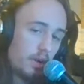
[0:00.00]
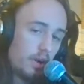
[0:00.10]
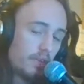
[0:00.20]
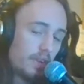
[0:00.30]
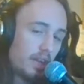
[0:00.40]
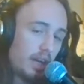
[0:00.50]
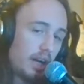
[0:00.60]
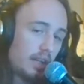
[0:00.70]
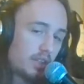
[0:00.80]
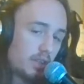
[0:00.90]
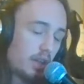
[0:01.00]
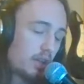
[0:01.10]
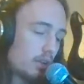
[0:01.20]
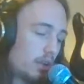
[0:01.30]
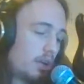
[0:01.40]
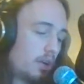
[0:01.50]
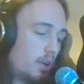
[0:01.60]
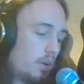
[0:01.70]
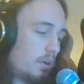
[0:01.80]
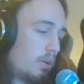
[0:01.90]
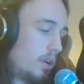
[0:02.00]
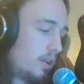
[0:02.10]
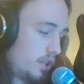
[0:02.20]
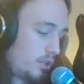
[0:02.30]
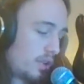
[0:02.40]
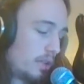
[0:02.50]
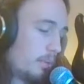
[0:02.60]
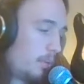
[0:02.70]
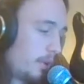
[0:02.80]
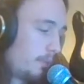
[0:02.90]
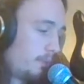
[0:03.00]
on the A string or string number 1.